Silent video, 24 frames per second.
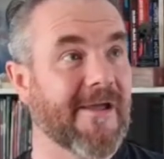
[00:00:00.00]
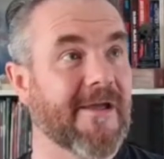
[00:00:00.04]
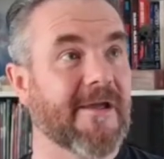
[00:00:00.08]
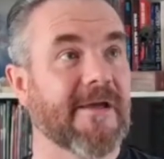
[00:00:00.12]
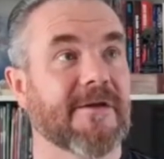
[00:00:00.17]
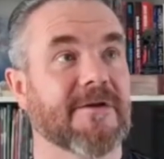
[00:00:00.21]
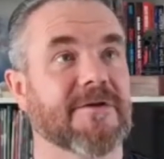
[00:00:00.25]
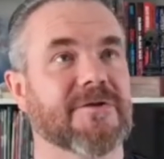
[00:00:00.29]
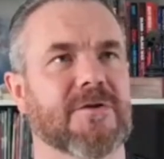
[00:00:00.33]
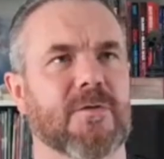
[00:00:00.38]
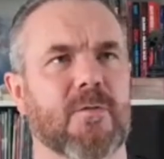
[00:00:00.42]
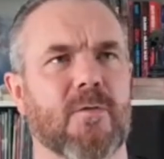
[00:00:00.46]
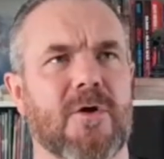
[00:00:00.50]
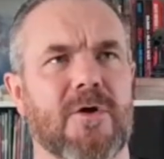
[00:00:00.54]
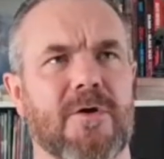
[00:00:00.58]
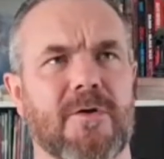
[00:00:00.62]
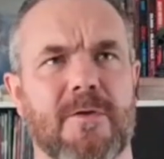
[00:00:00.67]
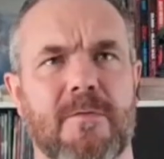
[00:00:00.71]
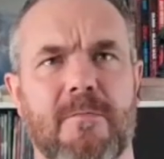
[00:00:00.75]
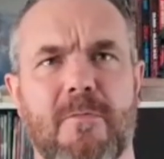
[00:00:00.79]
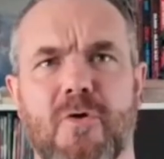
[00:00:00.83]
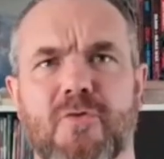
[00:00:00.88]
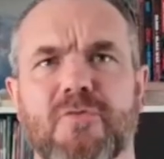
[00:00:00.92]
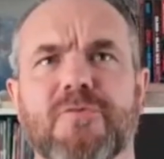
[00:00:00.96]
It is the one of
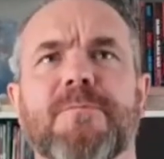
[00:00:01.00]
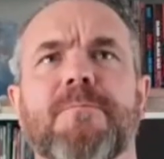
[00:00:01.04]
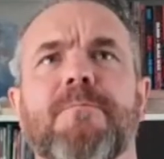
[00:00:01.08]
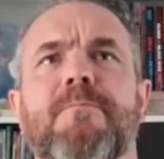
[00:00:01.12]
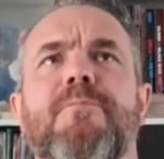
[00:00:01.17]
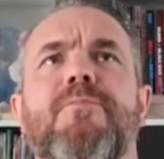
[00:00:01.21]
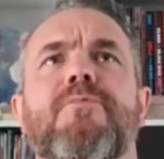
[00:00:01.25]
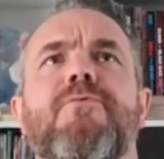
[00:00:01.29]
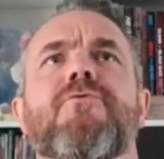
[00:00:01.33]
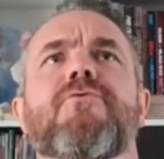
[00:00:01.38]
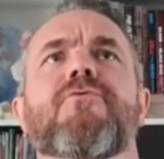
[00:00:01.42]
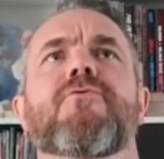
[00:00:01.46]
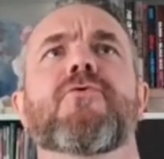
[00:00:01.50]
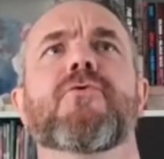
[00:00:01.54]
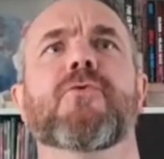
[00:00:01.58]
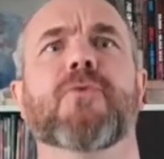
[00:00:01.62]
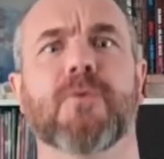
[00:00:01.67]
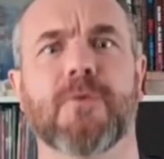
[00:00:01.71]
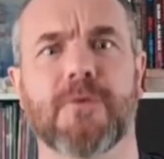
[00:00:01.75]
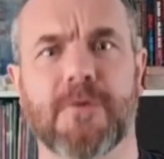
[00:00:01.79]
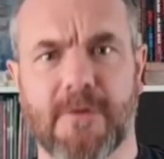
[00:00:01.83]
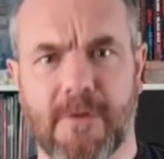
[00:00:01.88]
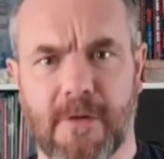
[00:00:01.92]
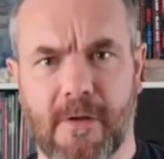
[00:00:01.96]
the most
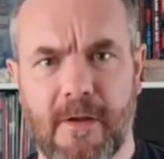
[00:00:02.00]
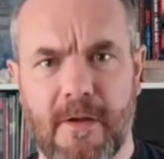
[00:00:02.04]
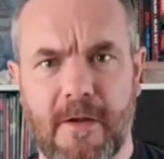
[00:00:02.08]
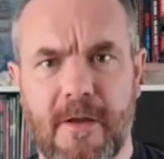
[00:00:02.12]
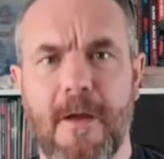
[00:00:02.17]
brutal,